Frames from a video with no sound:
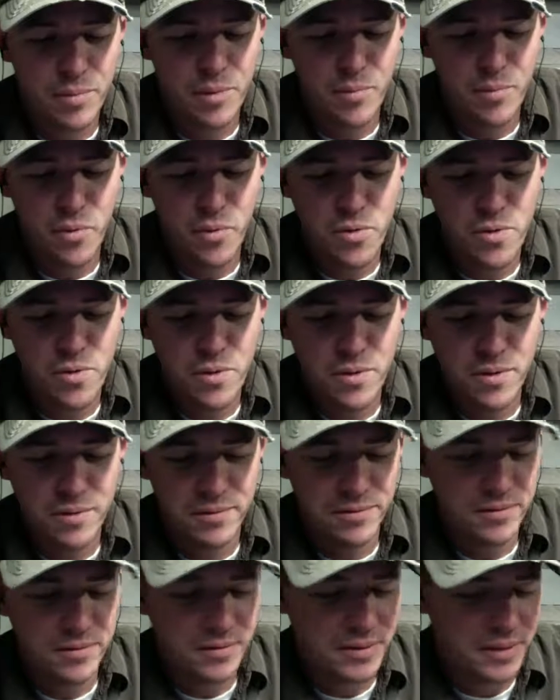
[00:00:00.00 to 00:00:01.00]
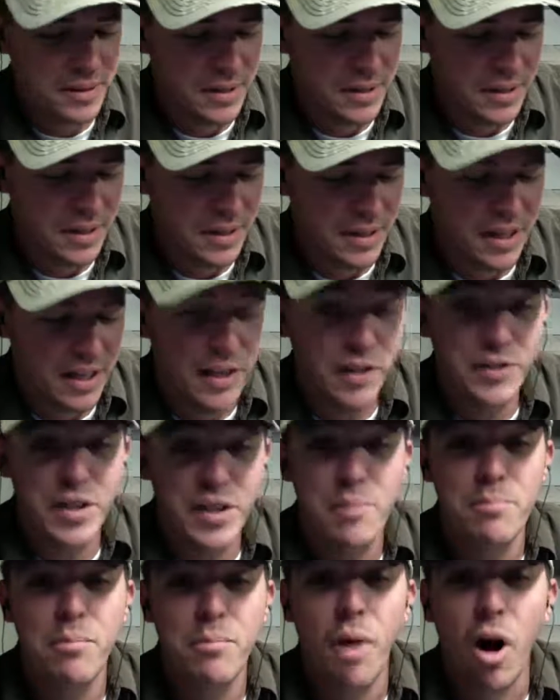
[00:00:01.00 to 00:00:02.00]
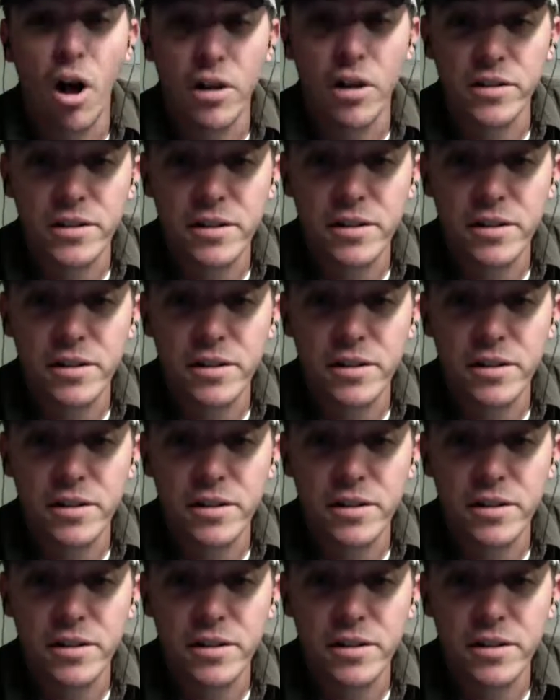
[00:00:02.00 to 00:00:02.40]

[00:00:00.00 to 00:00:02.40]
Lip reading: more, it looks like malt.